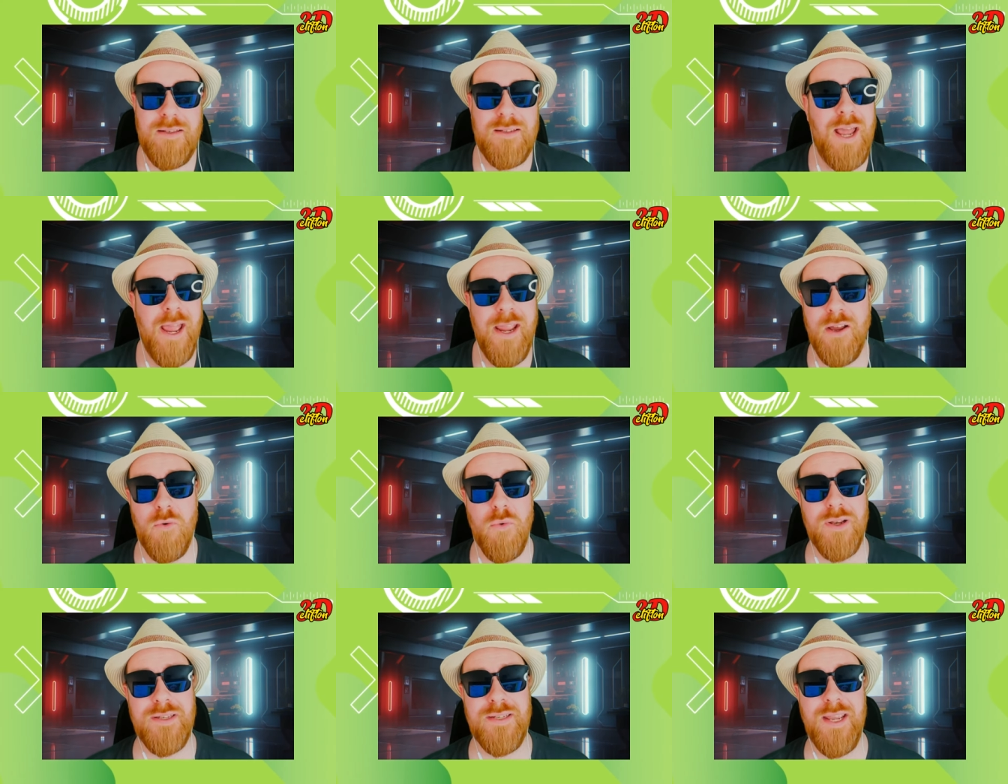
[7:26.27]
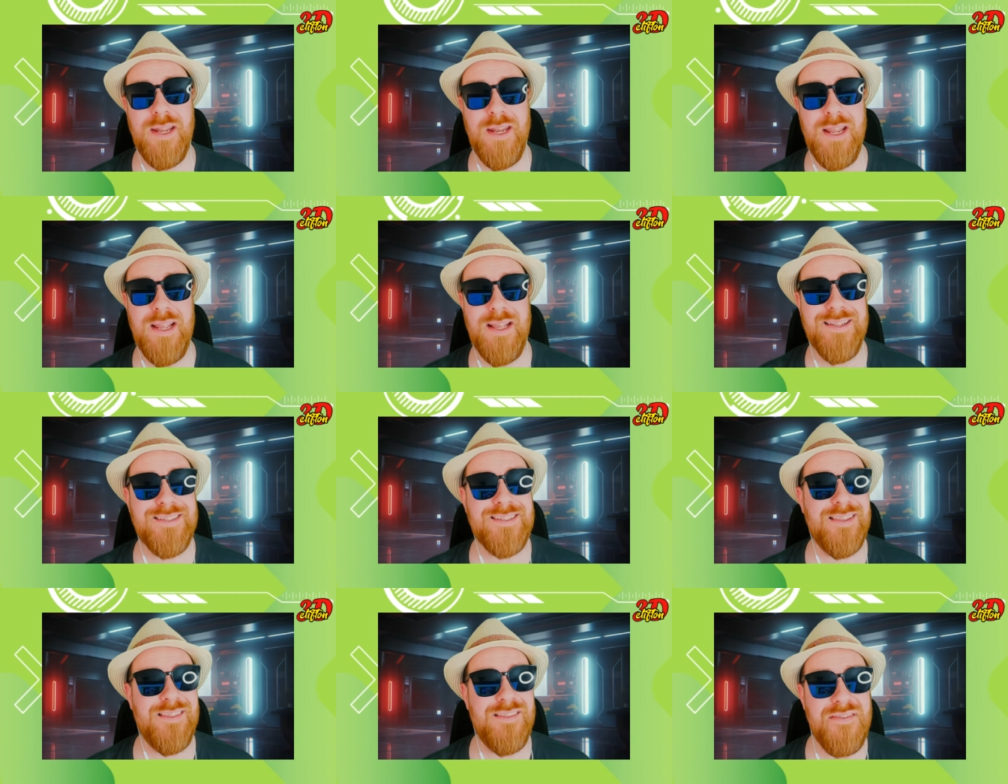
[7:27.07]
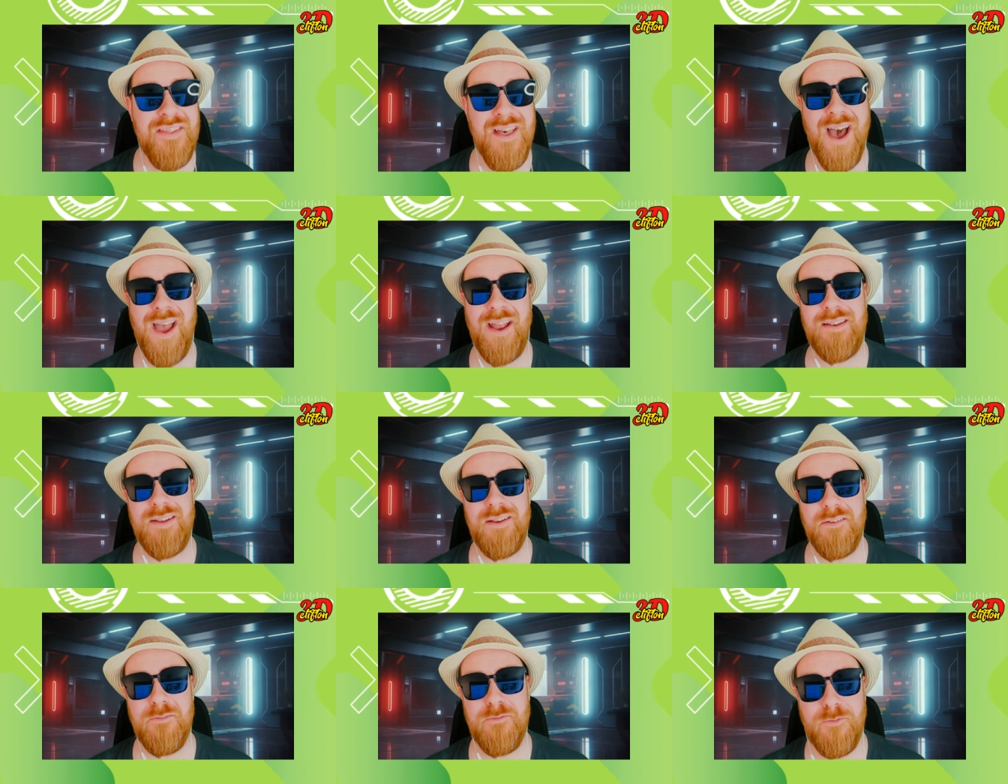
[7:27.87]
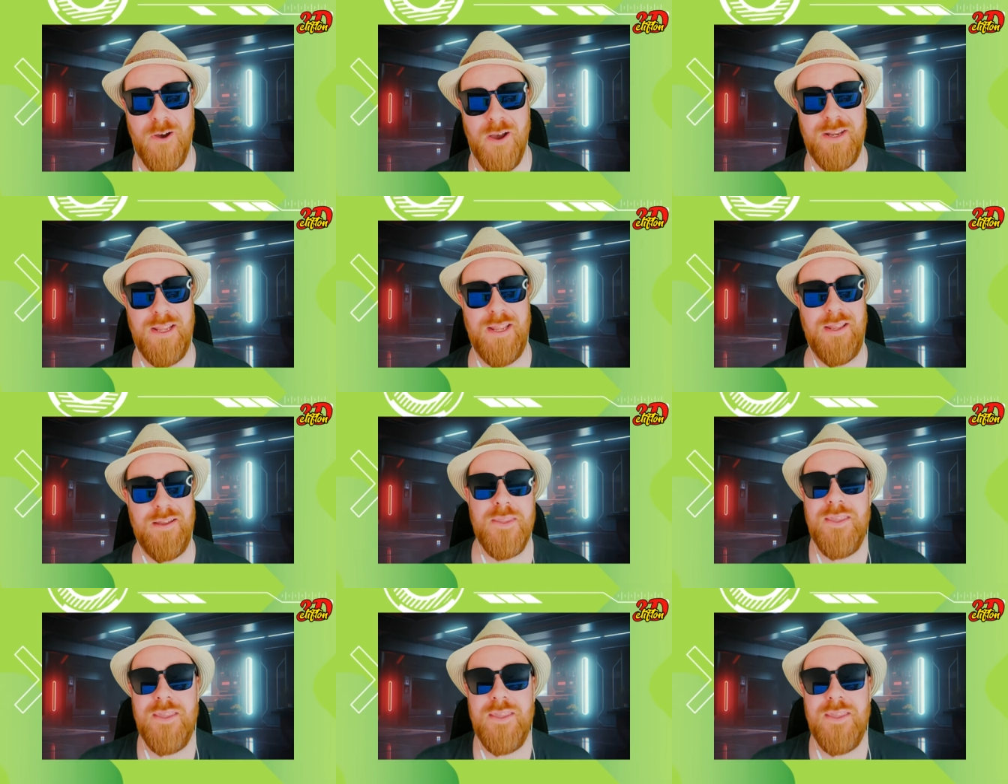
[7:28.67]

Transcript: Taika Waititi is not funny.